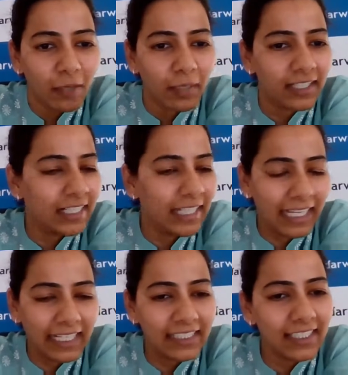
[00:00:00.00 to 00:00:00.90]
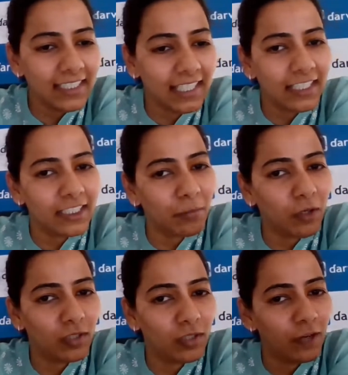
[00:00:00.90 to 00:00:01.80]
But did anything change
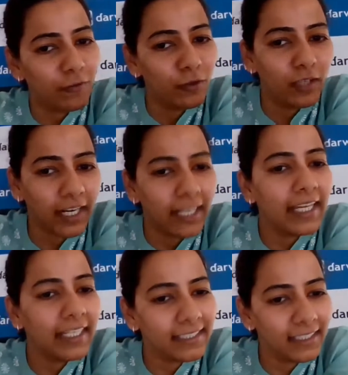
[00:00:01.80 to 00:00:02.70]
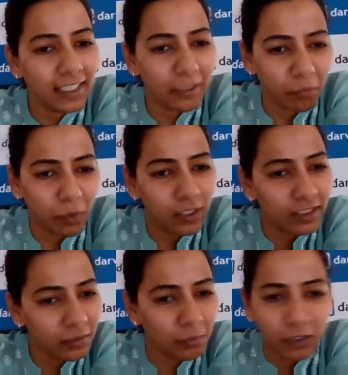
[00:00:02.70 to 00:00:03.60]
about how you were engaging the
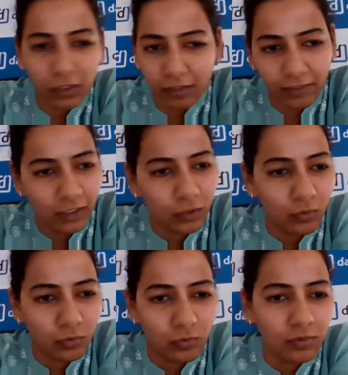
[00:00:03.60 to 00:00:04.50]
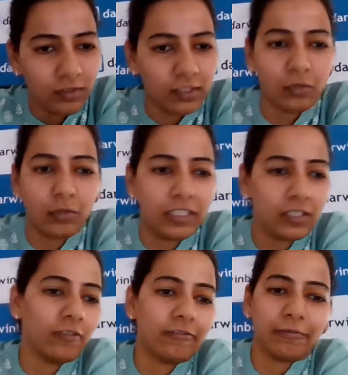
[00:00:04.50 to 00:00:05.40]
employees because of the new
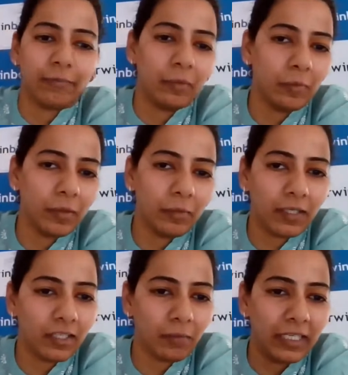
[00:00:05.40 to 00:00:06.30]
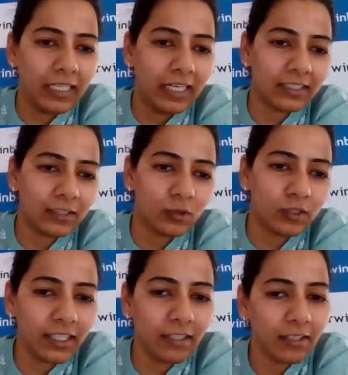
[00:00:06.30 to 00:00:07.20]
situation of maybe people are being asked to
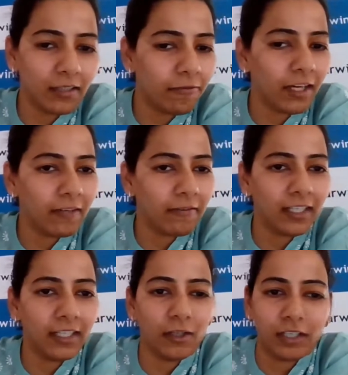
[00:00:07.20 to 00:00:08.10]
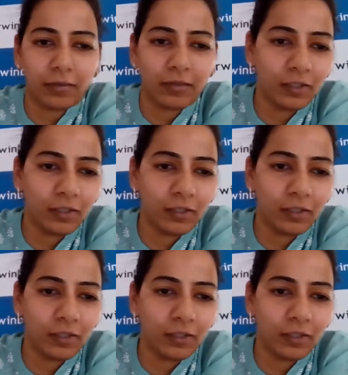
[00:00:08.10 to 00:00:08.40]
stay far away or